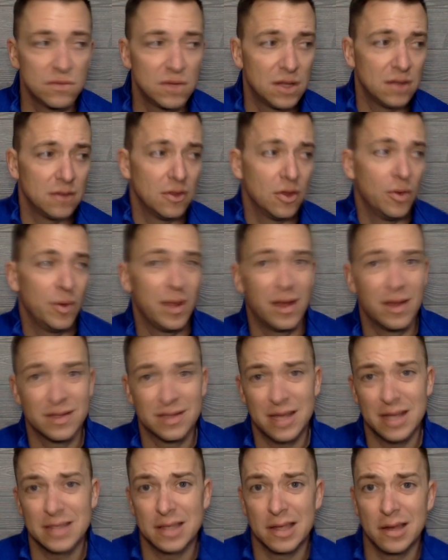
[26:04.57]
Well, nobody else
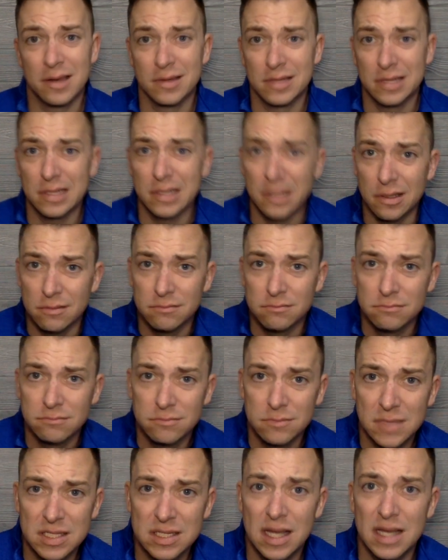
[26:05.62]
has a guarantee.
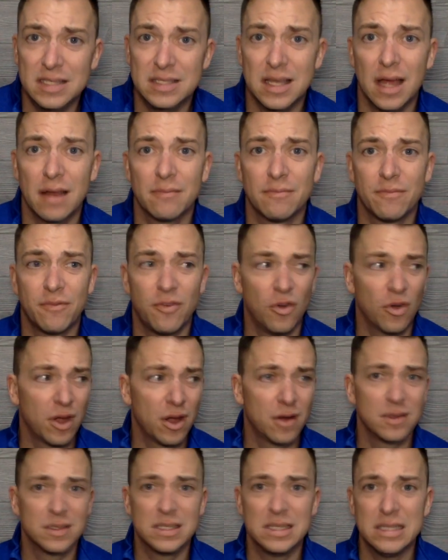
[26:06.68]
This guy's got full
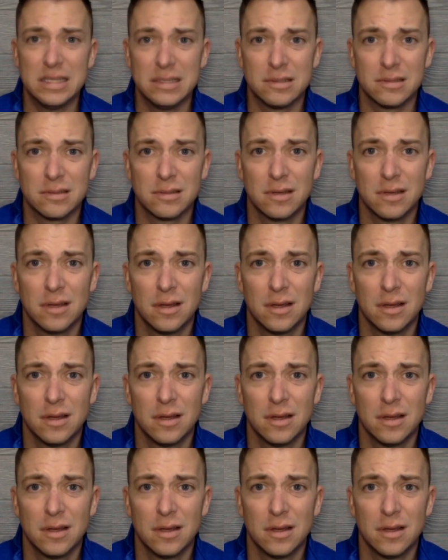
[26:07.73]
guarantees.